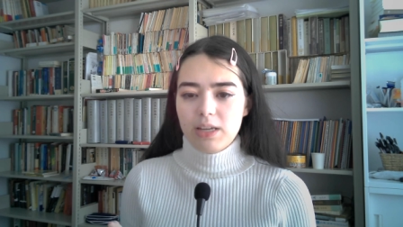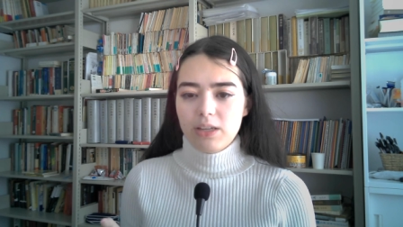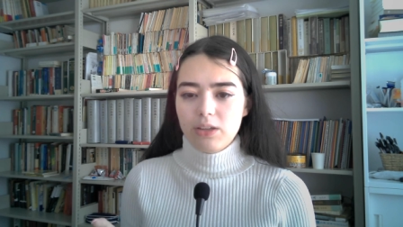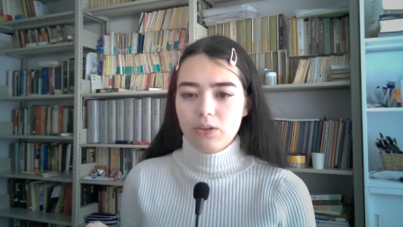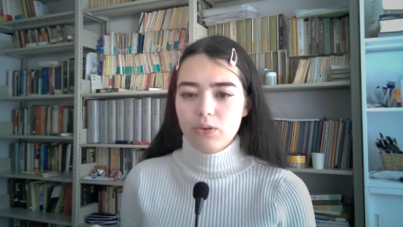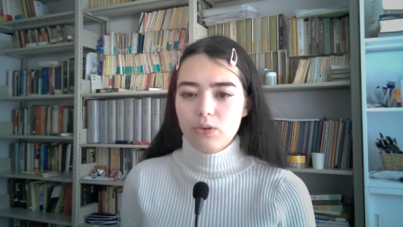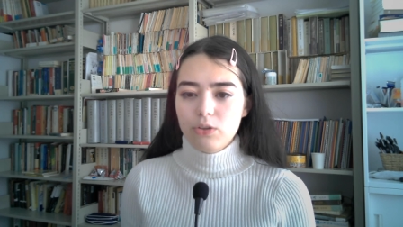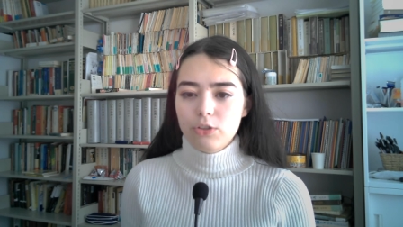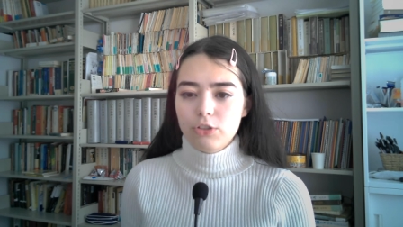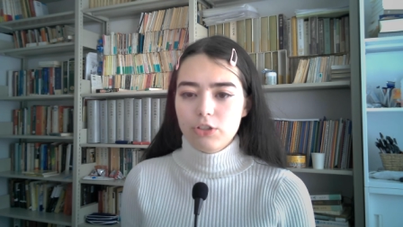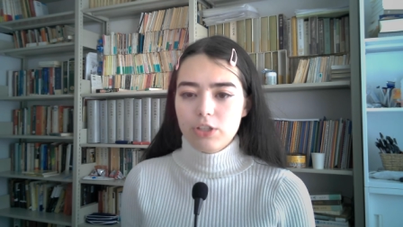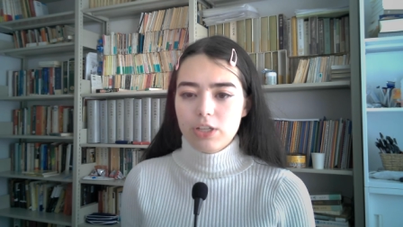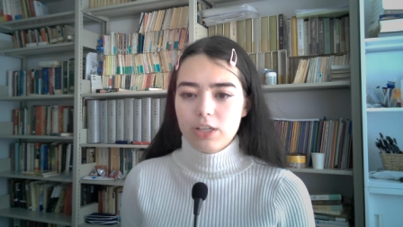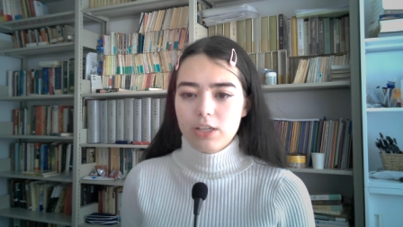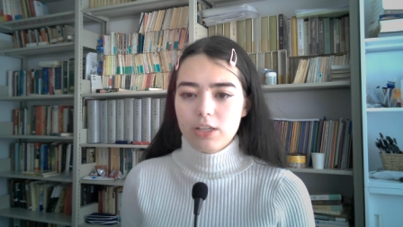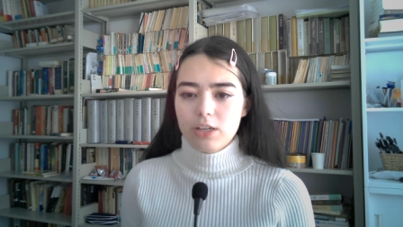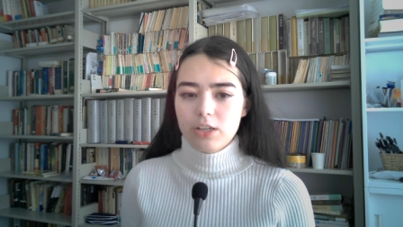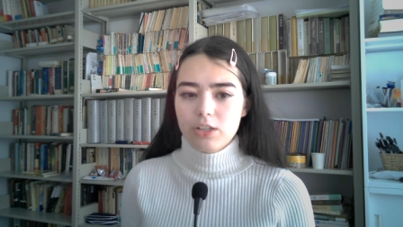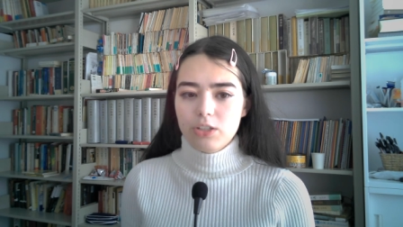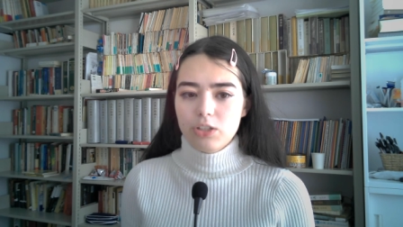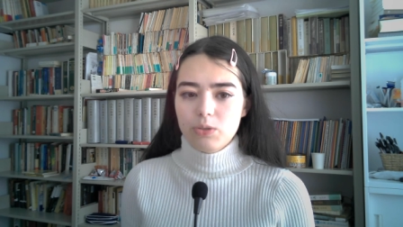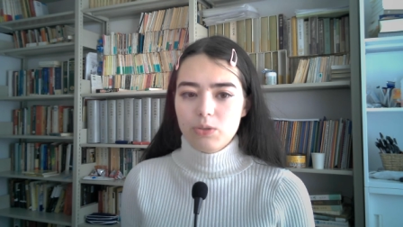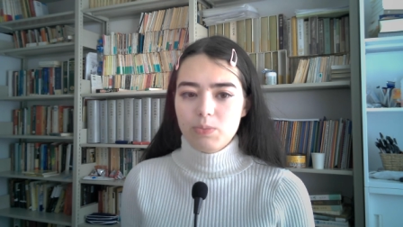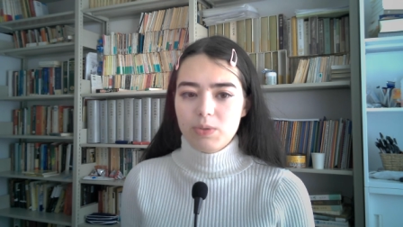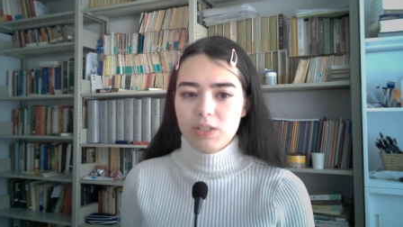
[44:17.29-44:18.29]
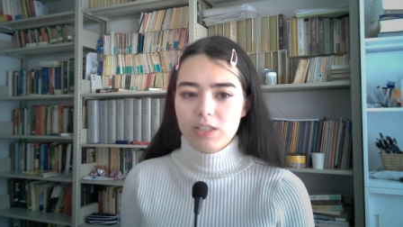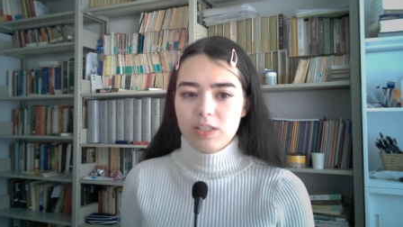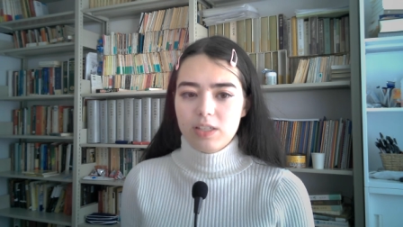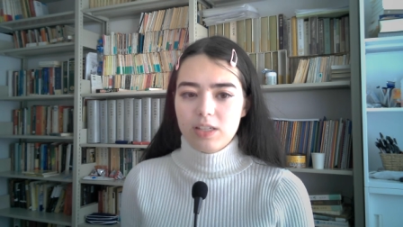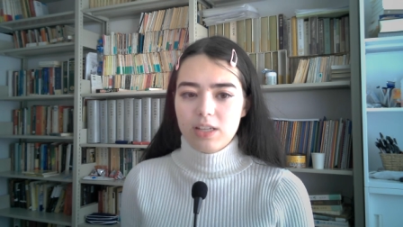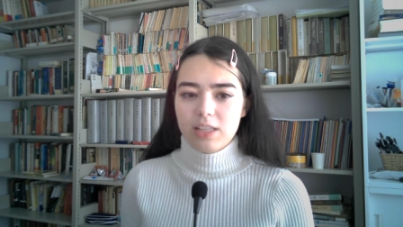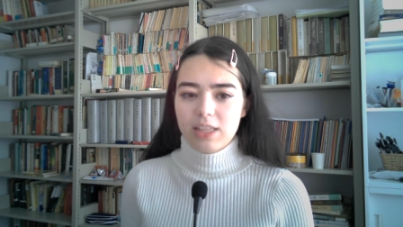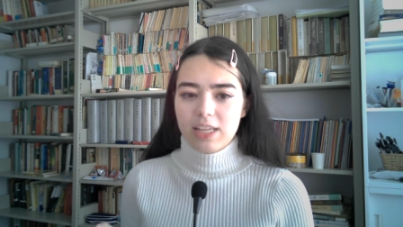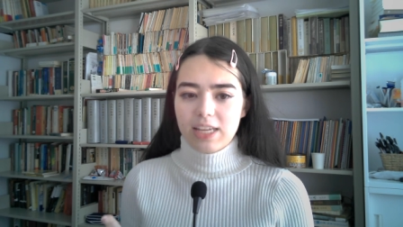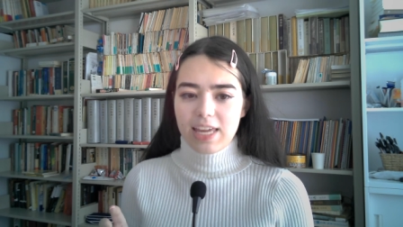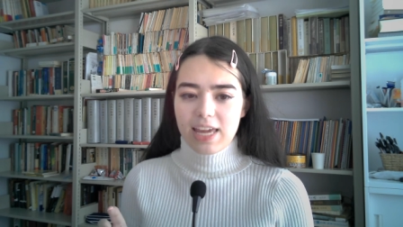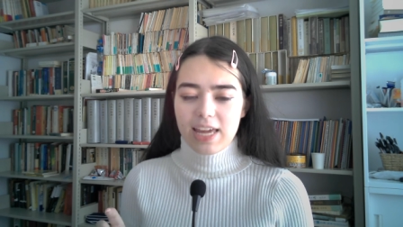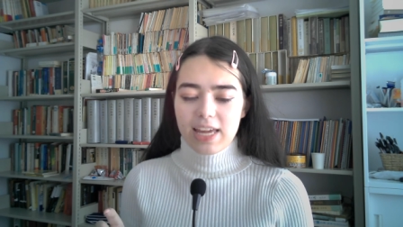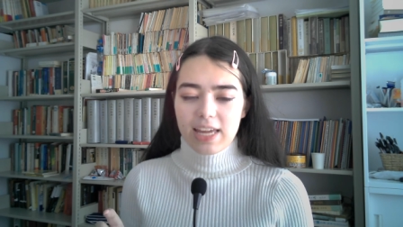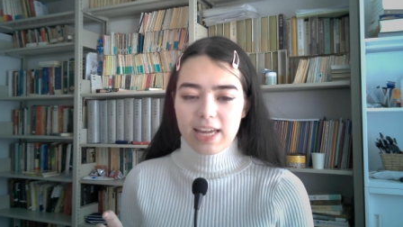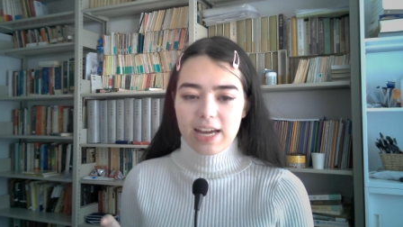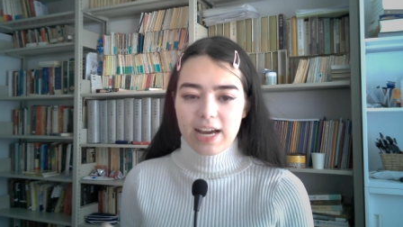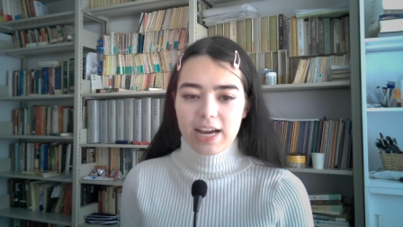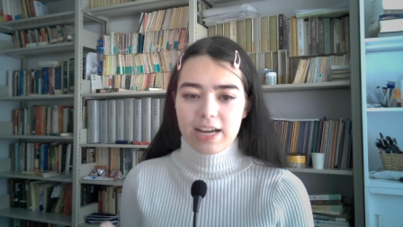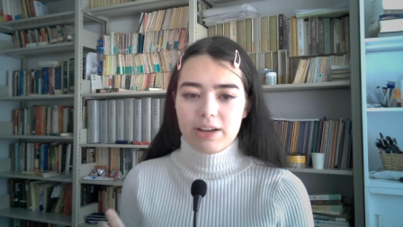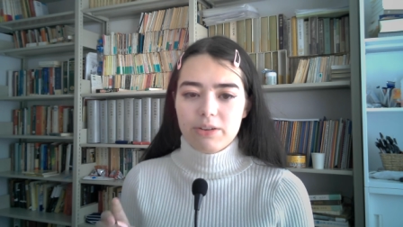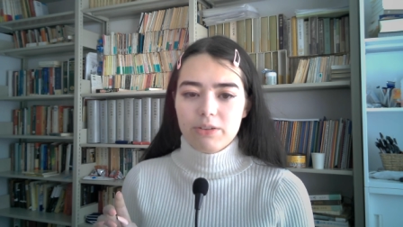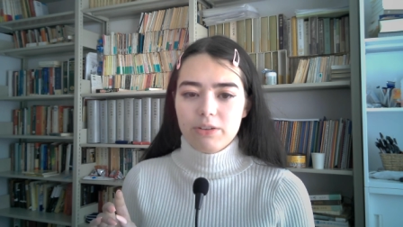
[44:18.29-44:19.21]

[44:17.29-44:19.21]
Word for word: Kyoshi can also be seen in the Genkai,